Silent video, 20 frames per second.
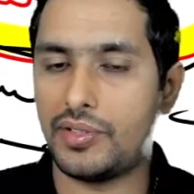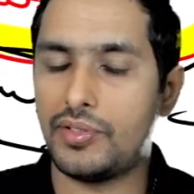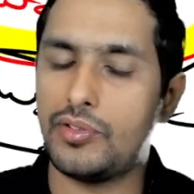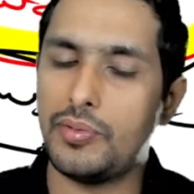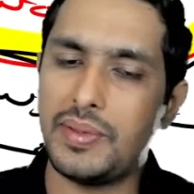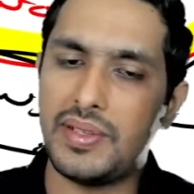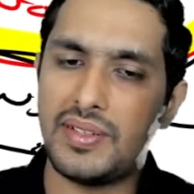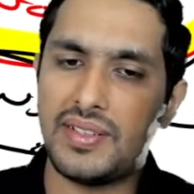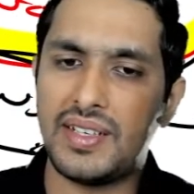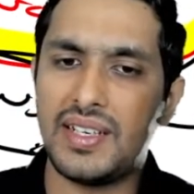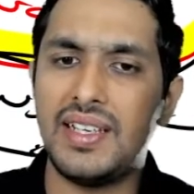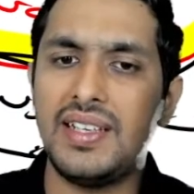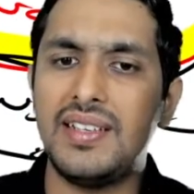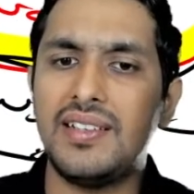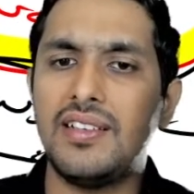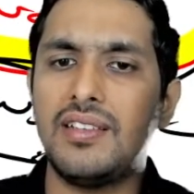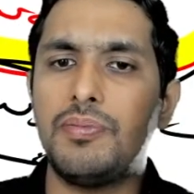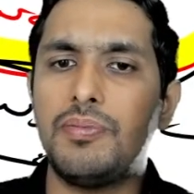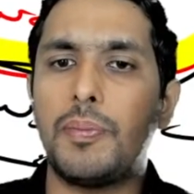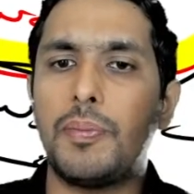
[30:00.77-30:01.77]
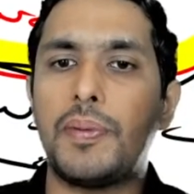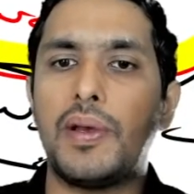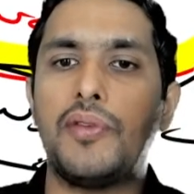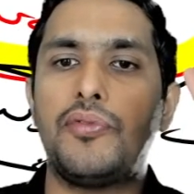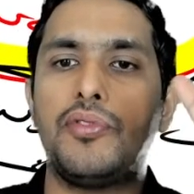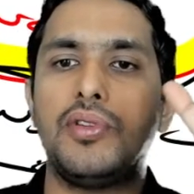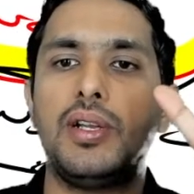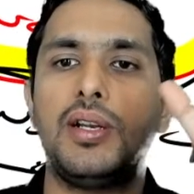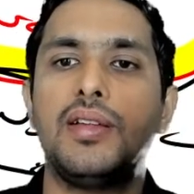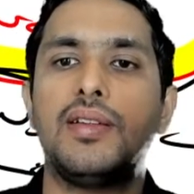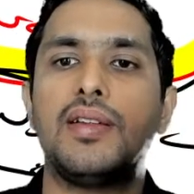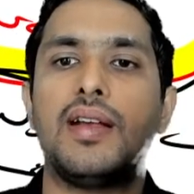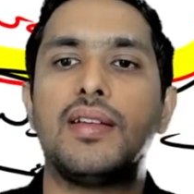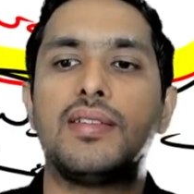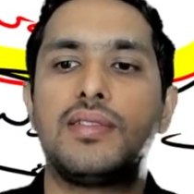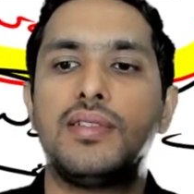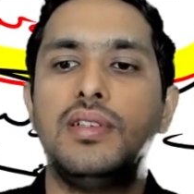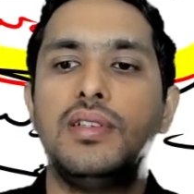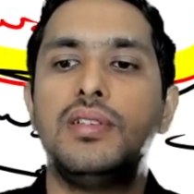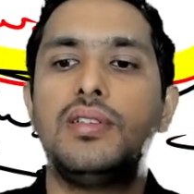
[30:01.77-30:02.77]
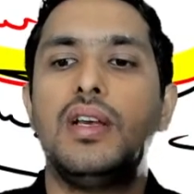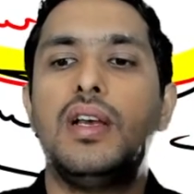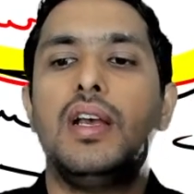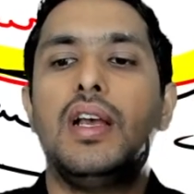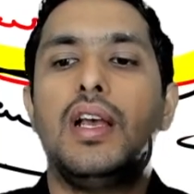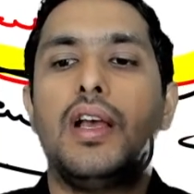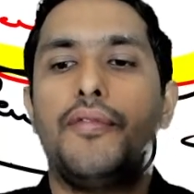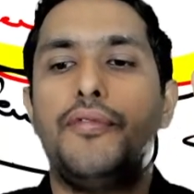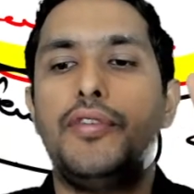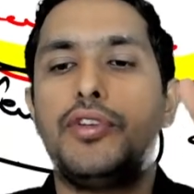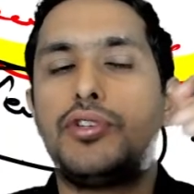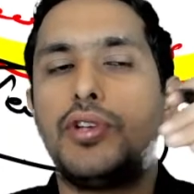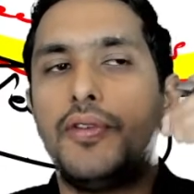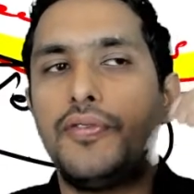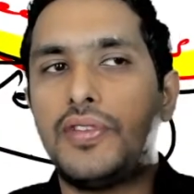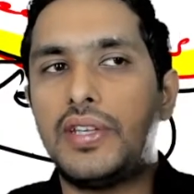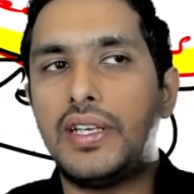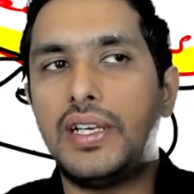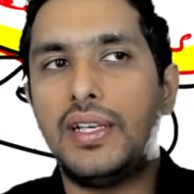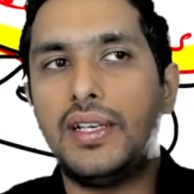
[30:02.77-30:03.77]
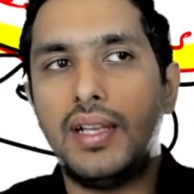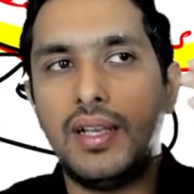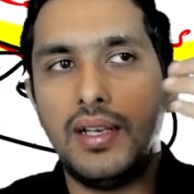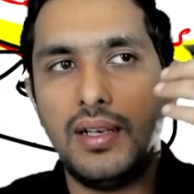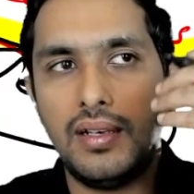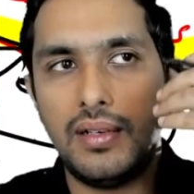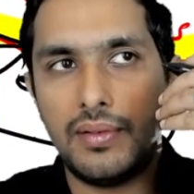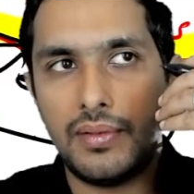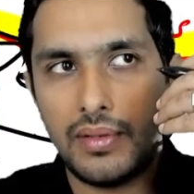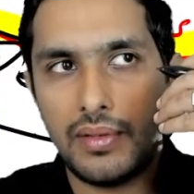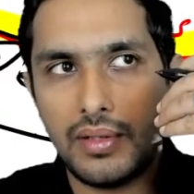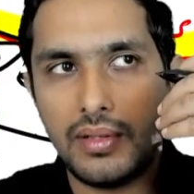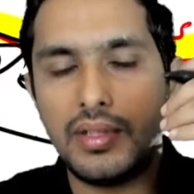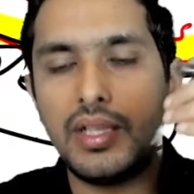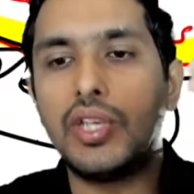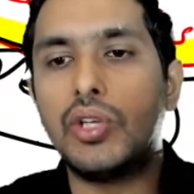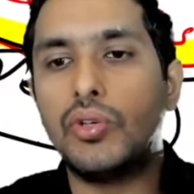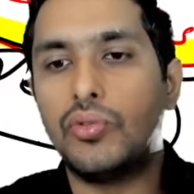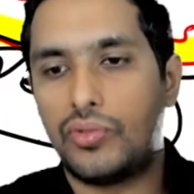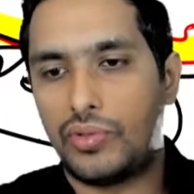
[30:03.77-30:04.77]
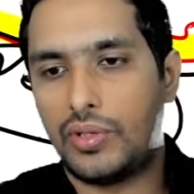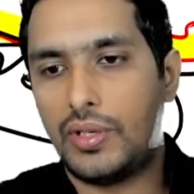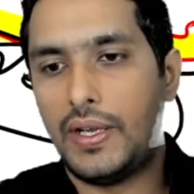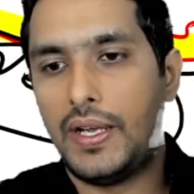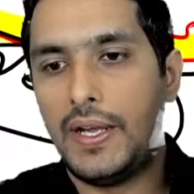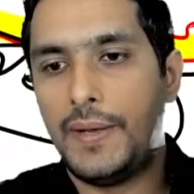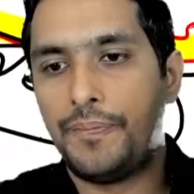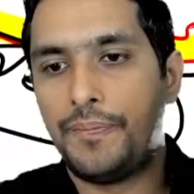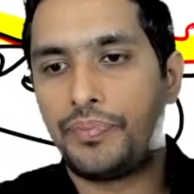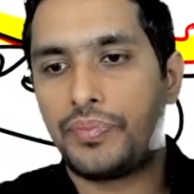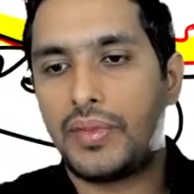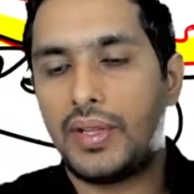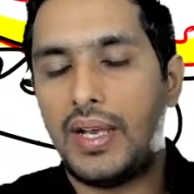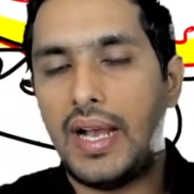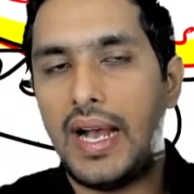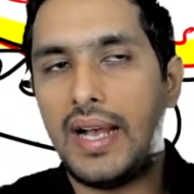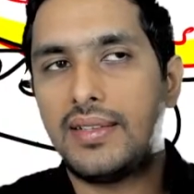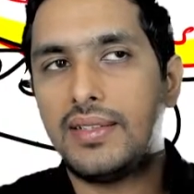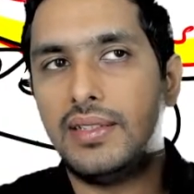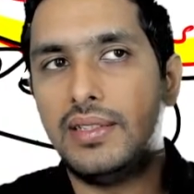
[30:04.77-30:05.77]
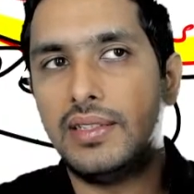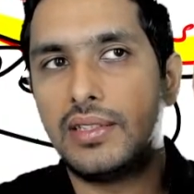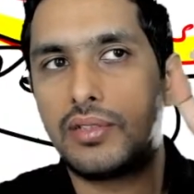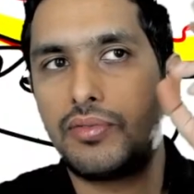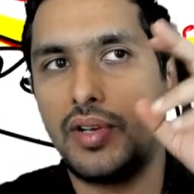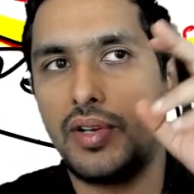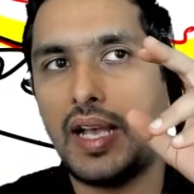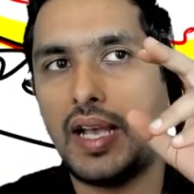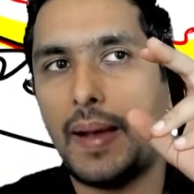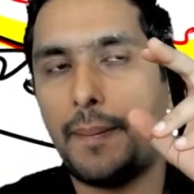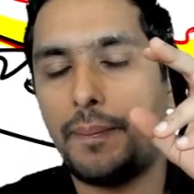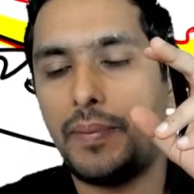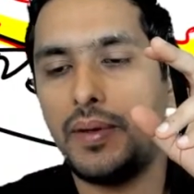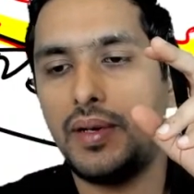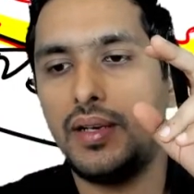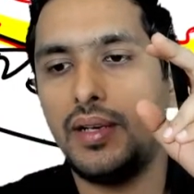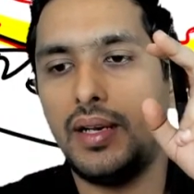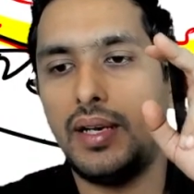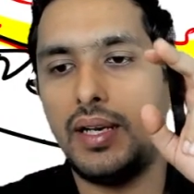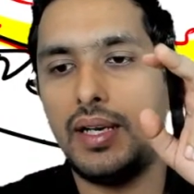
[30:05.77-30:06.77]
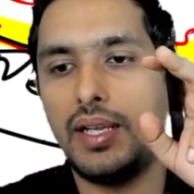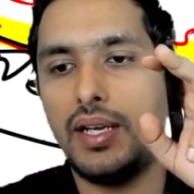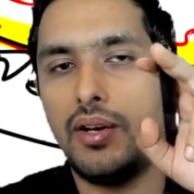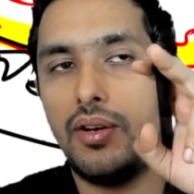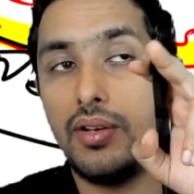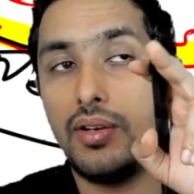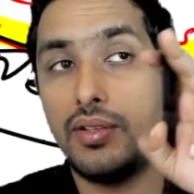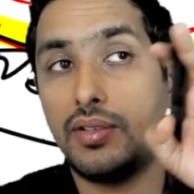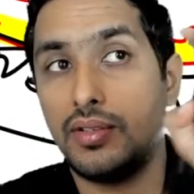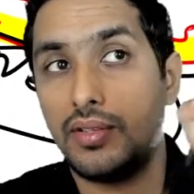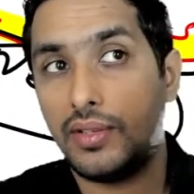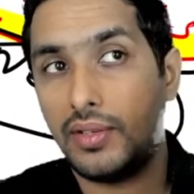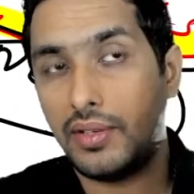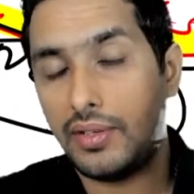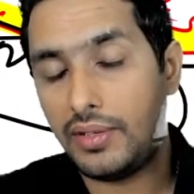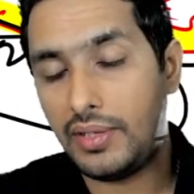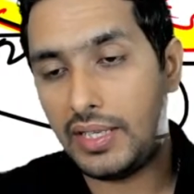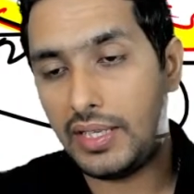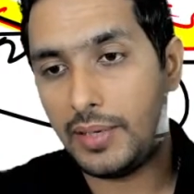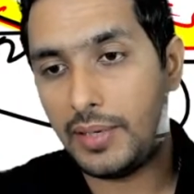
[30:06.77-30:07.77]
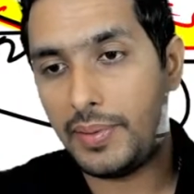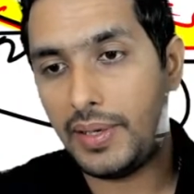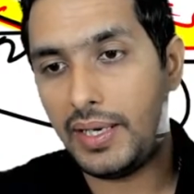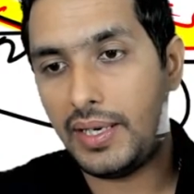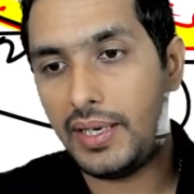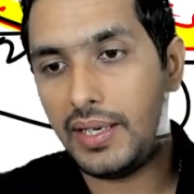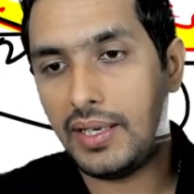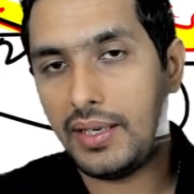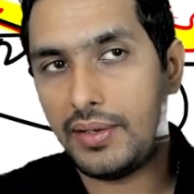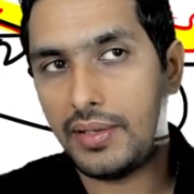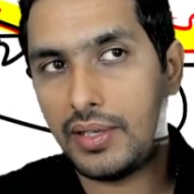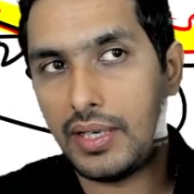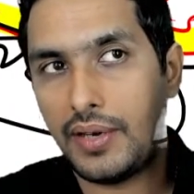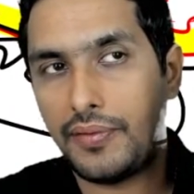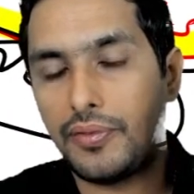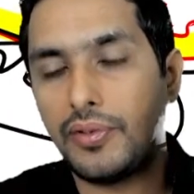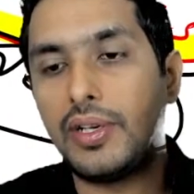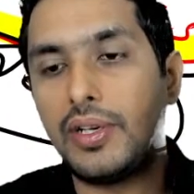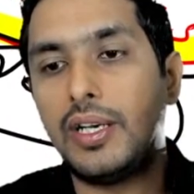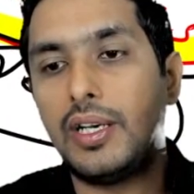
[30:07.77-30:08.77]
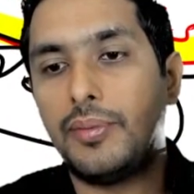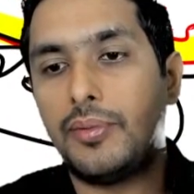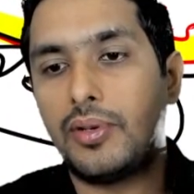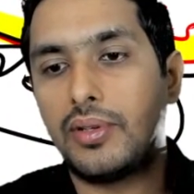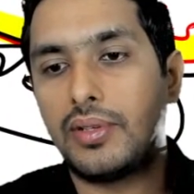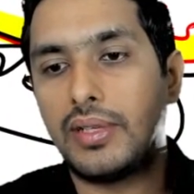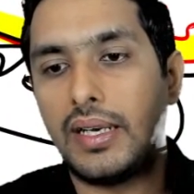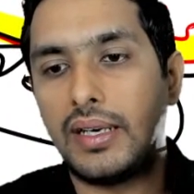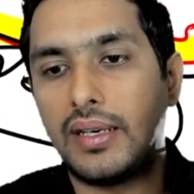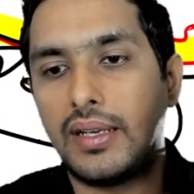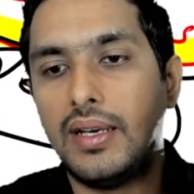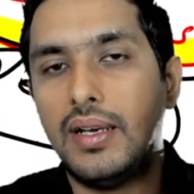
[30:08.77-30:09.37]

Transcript: So basically just prepare for the disasters which you have seen in the news. Has earthquake happened in India or nearby India? You have to read about that.